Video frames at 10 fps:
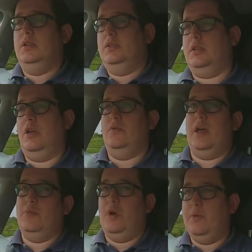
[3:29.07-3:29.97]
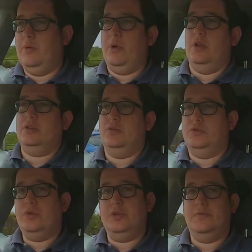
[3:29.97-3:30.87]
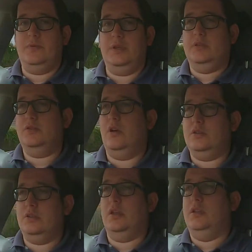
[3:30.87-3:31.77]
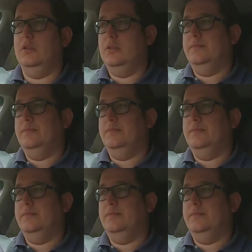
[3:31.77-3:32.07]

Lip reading: so that might be a personal choice from the instructor there.